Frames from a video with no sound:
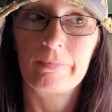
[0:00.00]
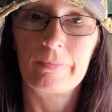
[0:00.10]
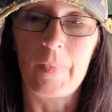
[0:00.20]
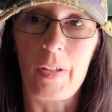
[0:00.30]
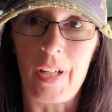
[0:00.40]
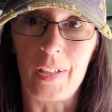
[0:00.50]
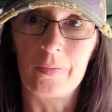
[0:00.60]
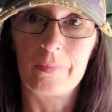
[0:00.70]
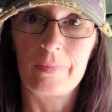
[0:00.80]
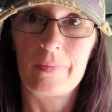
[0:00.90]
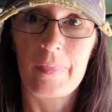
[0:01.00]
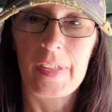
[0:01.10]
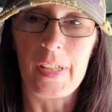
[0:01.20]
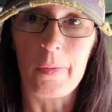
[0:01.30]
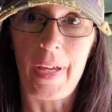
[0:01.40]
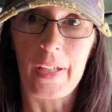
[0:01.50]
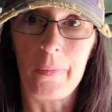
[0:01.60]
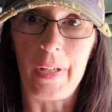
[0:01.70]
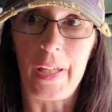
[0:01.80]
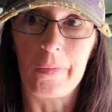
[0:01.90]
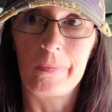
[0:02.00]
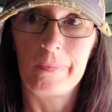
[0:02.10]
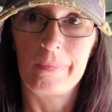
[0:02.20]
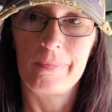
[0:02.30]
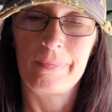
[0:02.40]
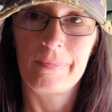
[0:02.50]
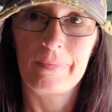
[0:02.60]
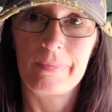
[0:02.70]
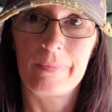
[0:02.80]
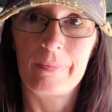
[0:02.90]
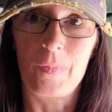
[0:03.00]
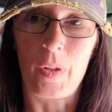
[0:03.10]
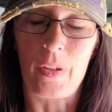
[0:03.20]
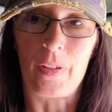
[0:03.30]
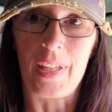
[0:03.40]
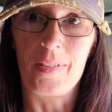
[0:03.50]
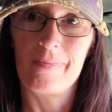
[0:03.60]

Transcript: All right, see you back in a minute or 30.